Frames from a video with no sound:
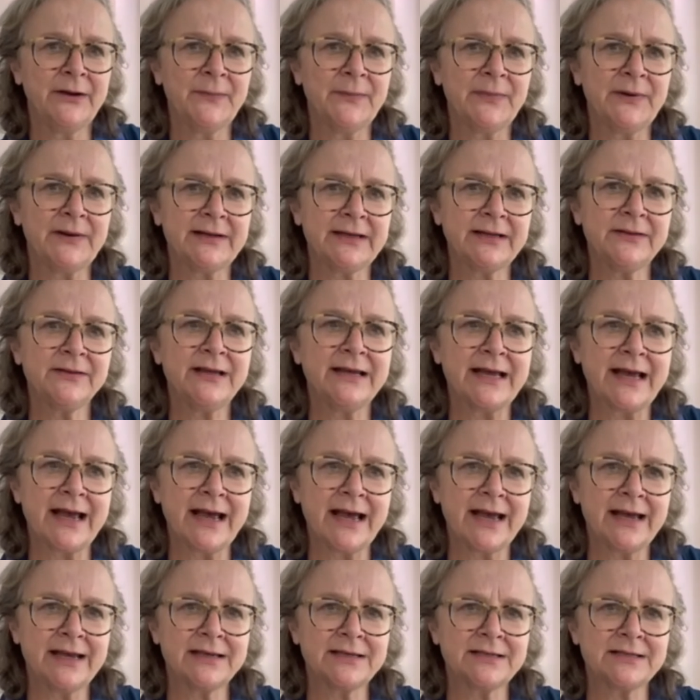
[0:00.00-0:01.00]
But in the
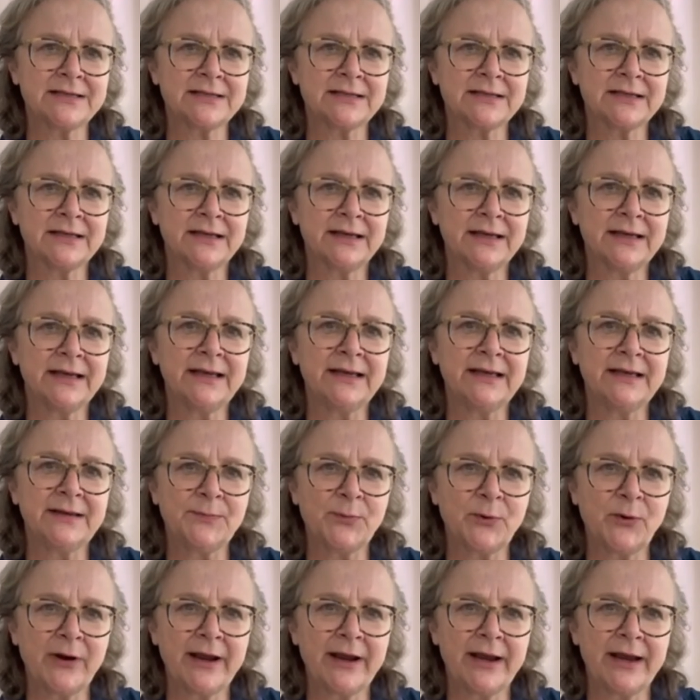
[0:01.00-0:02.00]
end, he
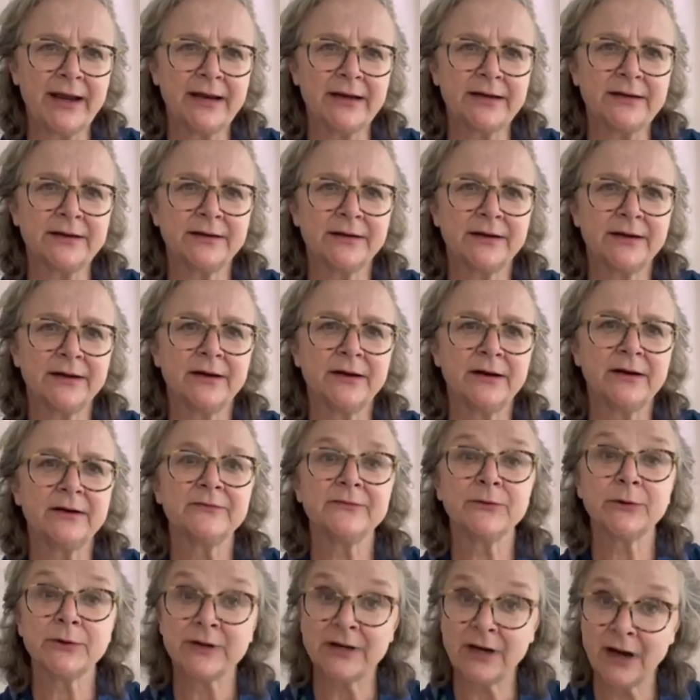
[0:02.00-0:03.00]
prayed
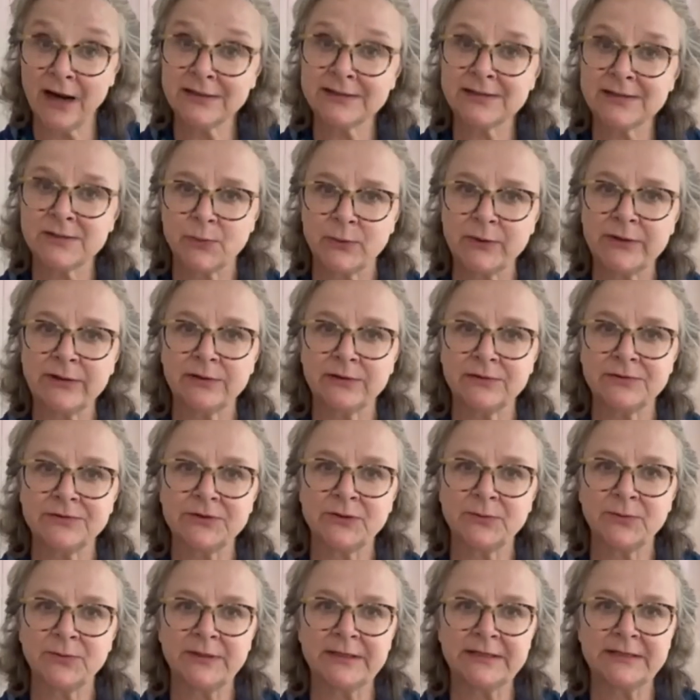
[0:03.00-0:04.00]
for God's will
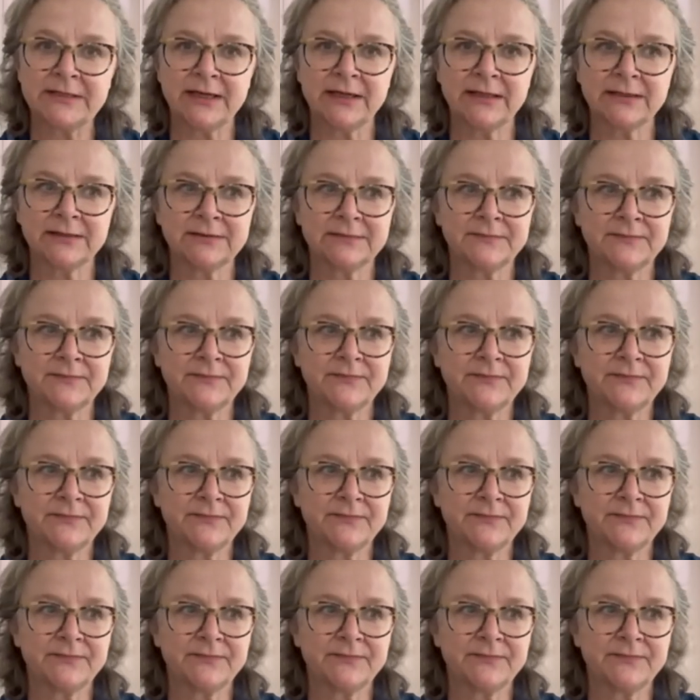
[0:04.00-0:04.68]
to be done.